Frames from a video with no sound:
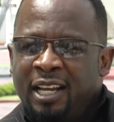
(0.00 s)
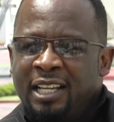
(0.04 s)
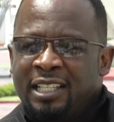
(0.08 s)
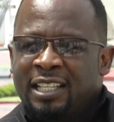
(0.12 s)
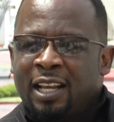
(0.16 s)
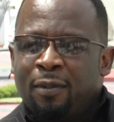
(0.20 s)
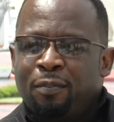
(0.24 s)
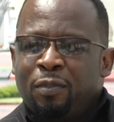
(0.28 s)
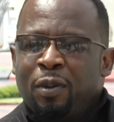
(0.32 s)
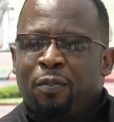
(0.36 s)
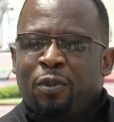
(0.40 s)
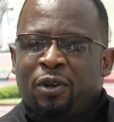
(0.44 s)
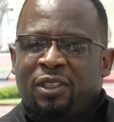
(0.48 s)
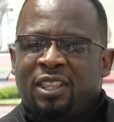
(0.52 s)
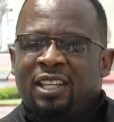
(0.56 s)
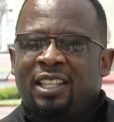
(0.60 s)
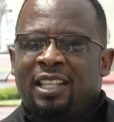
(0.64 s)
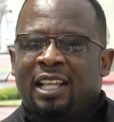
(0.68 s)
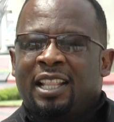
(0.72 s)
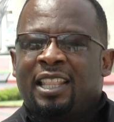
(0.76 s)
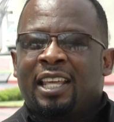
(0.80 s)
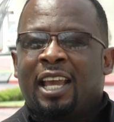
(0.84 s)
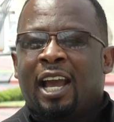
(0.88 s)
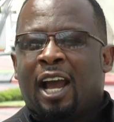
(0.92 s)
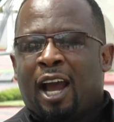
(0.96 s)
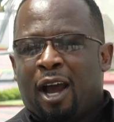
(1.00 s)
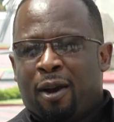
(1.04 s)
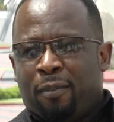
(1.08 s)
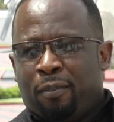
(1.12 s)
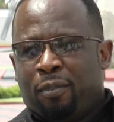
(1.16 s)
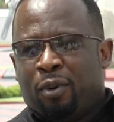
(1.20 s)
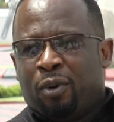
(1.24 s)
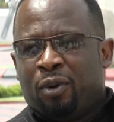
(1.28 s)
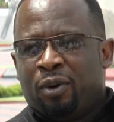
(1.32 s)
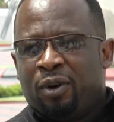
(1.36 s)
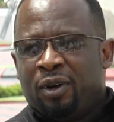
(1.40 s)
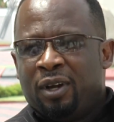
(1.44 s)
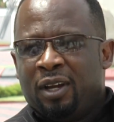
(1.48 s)
Some people think that they are
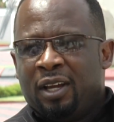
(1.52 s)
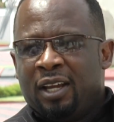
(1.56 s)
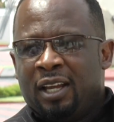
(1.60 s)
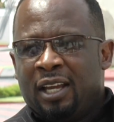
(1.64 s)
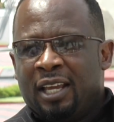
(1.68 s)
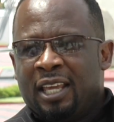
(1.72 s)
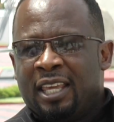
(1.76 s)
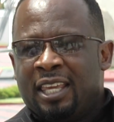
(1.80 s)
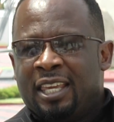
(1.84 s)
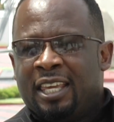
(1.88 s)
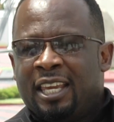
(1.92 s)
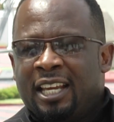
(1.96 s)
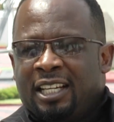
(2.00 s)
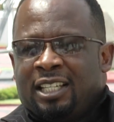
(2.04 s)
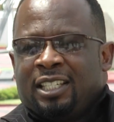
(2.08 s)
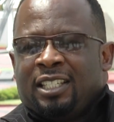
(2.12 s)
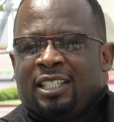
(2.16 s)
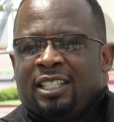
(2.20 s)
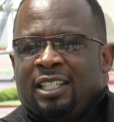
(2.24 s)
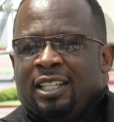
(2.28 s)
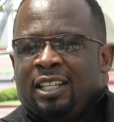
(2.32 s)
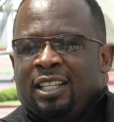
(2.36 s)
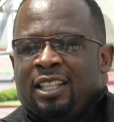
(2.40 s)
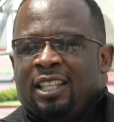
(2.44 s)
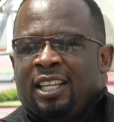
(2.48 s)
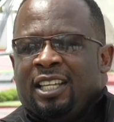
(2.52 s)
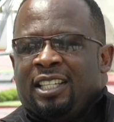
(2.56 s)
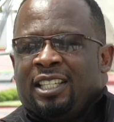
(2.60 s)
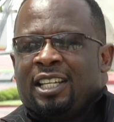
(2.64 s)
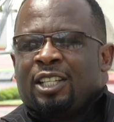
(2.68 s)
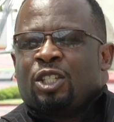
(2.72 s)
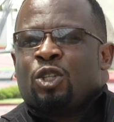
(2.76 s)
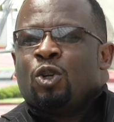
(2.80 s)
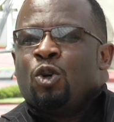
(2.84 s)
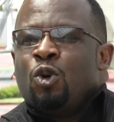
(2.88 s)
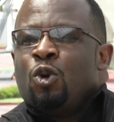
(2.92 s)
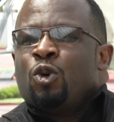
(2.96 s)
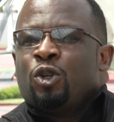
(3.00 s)
humble, yet they
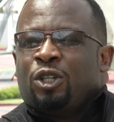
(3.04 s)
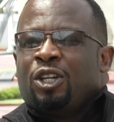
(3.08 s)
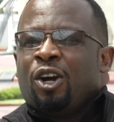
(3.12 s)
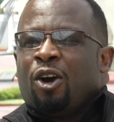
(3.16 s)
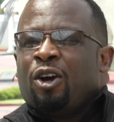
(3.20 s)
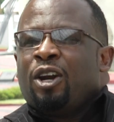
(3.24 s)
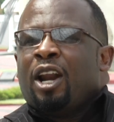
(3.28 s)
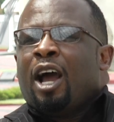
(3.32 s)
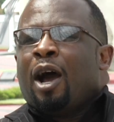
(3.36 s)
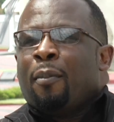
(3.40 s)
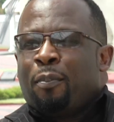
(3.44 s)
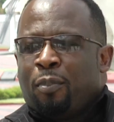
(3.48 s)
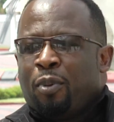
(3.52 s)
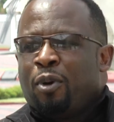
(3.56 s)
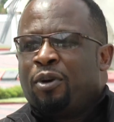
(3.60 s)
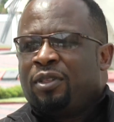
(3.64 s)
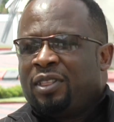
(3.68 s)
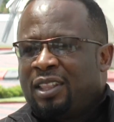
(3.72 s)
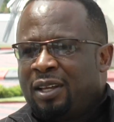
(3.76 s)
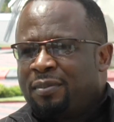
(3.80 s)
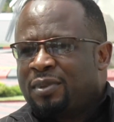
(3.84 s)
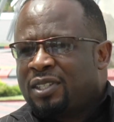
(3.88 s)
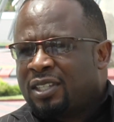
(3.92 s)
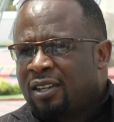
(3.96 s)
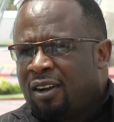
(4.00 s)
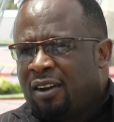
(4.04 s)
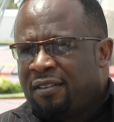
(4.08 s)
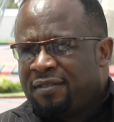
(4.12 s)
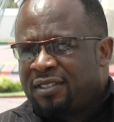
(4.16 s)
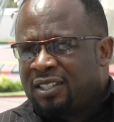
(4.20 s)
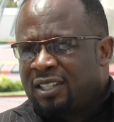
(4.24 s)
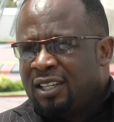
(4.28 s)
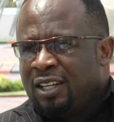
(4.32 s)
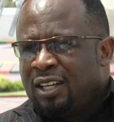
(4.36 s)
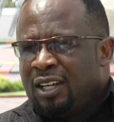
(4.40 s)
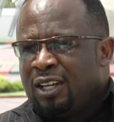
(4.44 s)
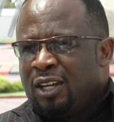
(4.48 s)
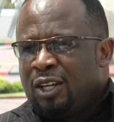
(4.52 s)
just look down upon themselves.